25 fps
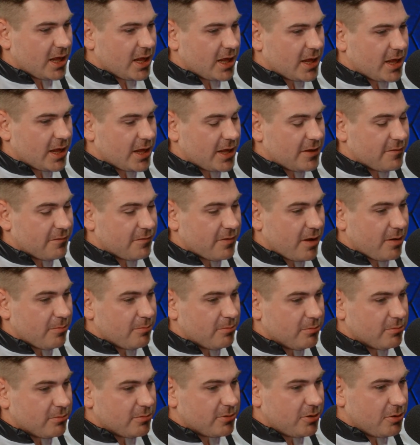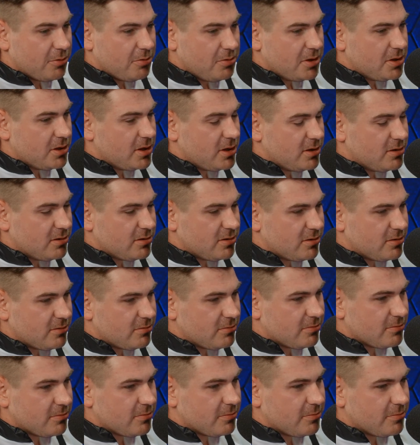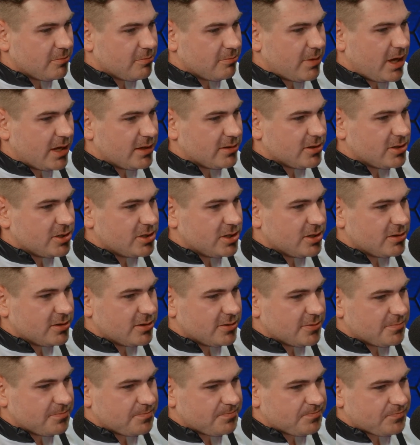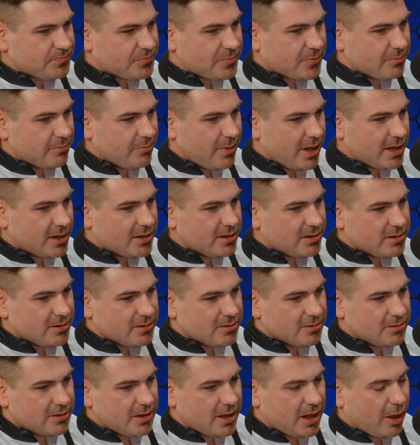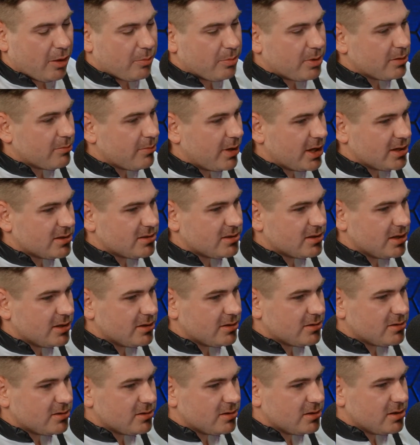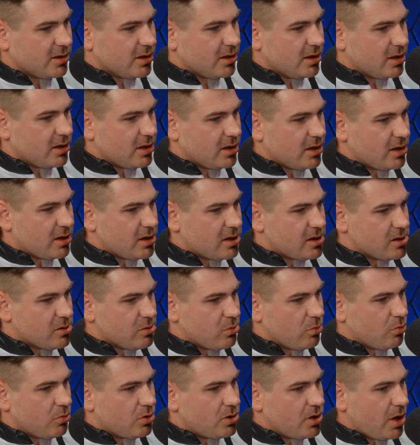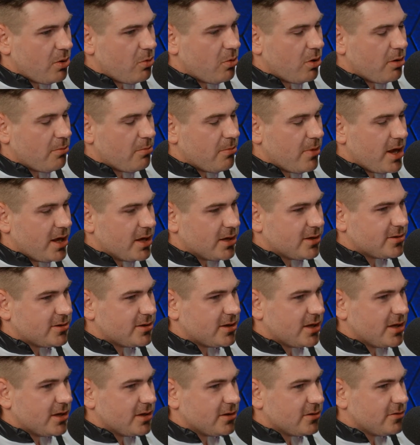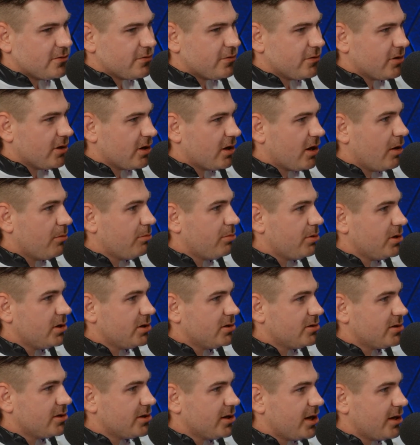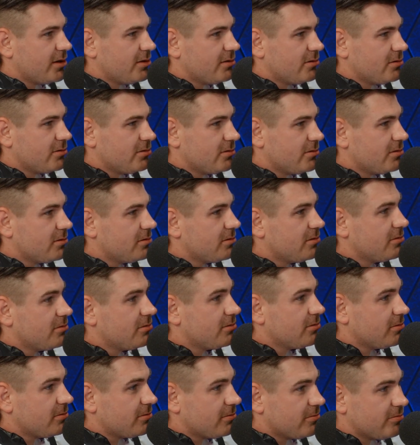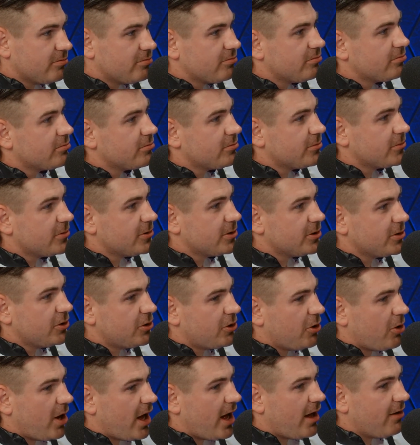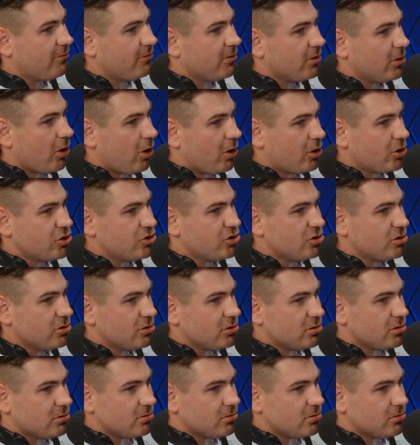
if I'm doing these messages making helping make sales, wouldn't I want to make sales for the companies that you know have larger